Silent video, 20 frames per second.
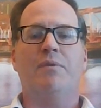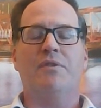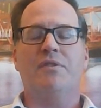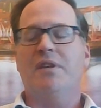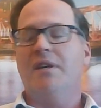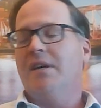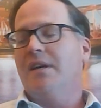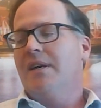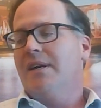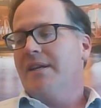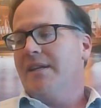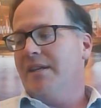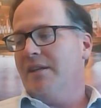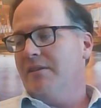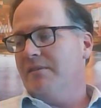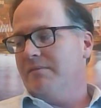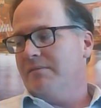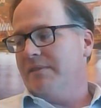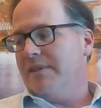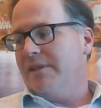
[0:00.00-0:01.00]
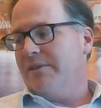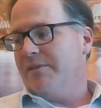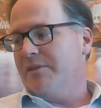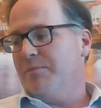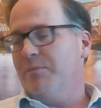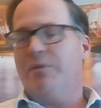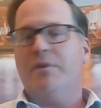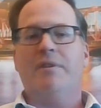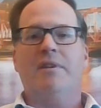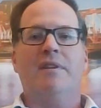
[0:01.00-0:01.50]
Which, here in
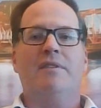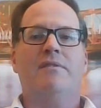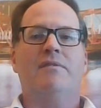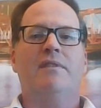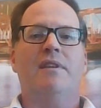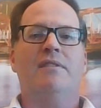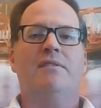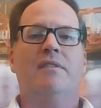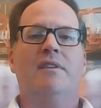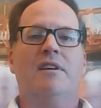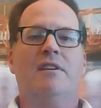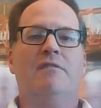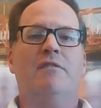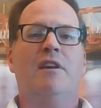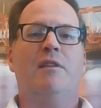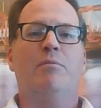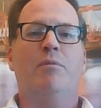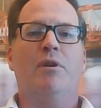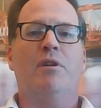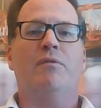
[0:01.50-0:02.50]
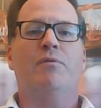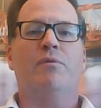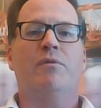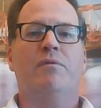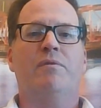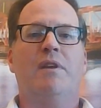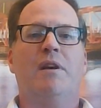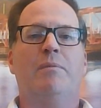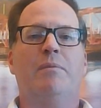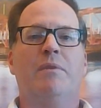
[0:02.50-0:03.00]
Des Moines, that's a heck of a lot of money for a family,